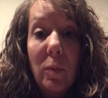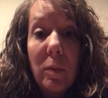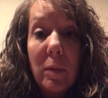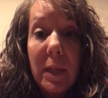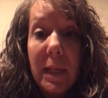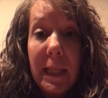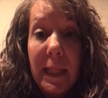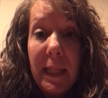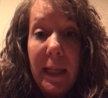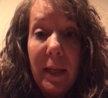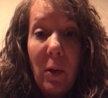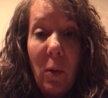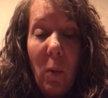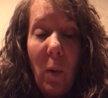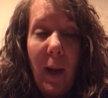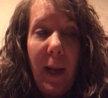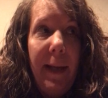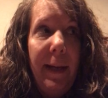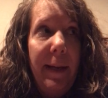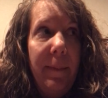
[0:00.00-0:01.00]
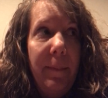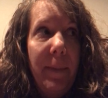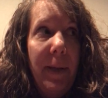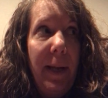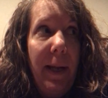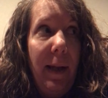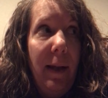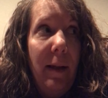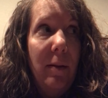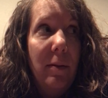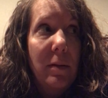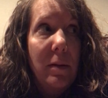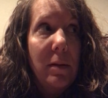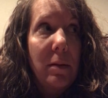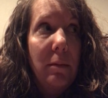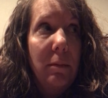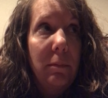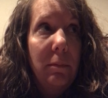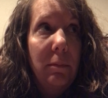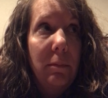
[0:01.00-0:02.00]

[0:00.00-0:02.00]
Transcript: really quiet in my house.